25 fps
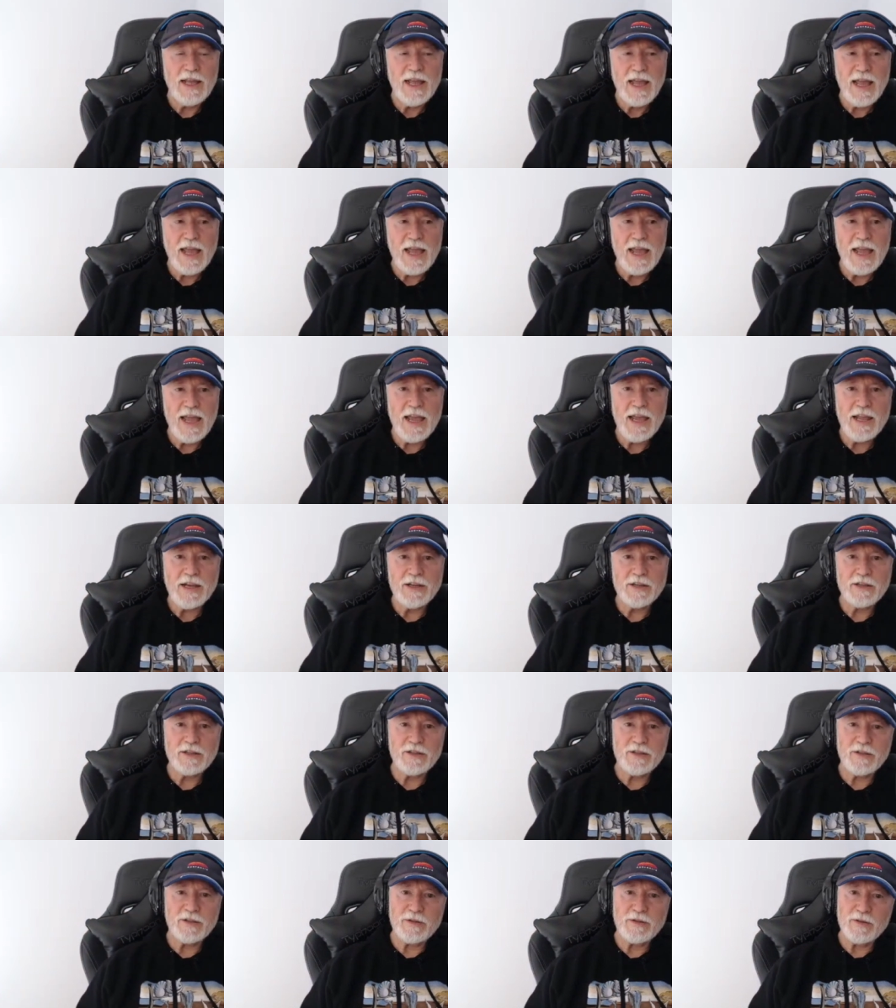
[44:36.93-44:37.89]

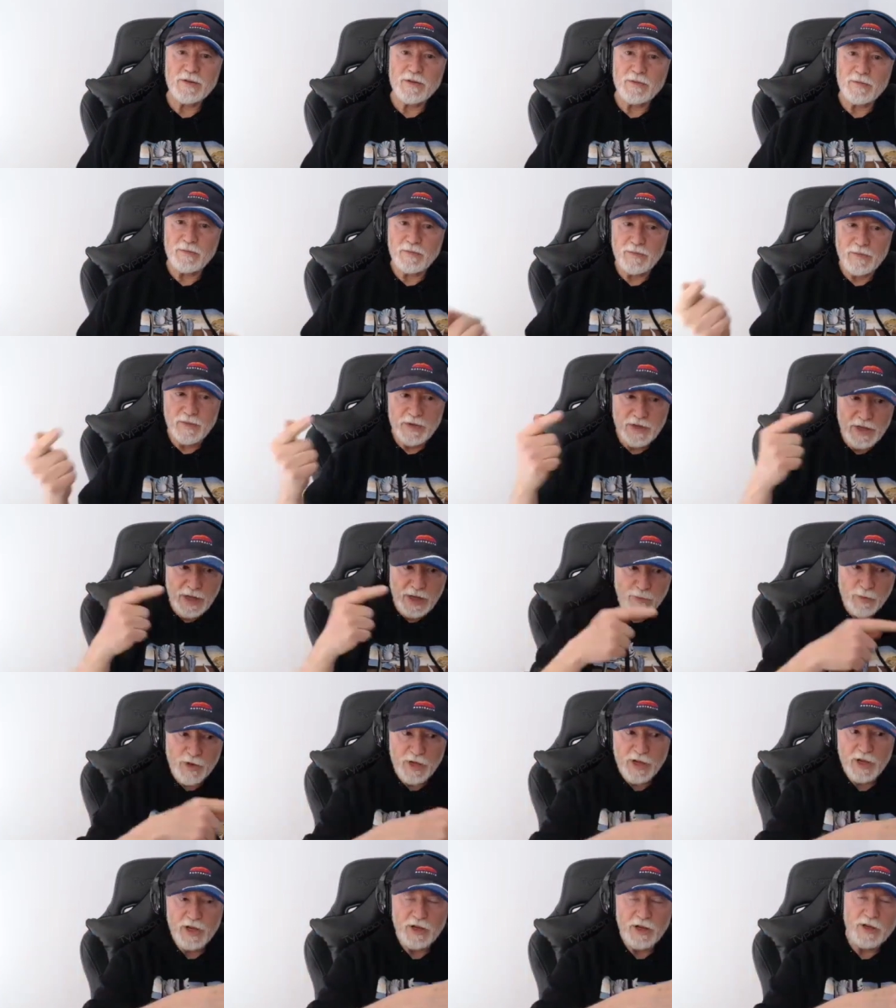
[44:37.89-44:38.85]
and then
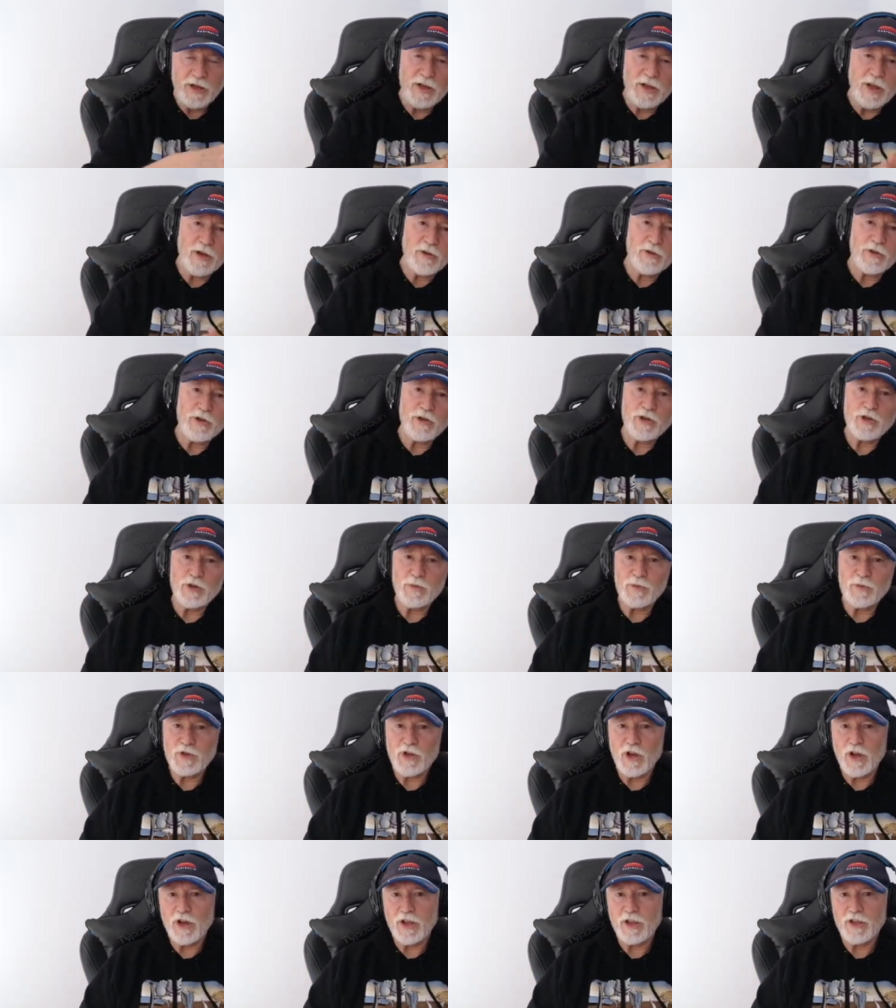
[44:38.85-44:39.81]
we can go and do some
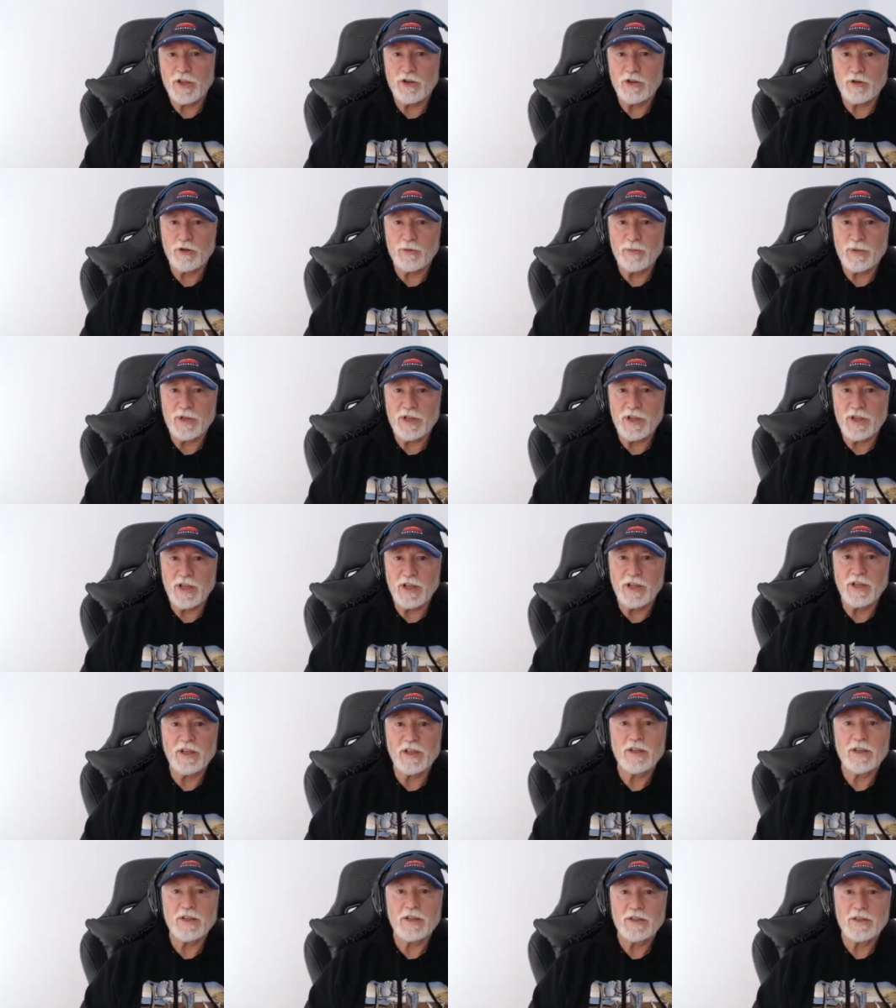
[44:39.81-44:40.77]
psychotherapy there.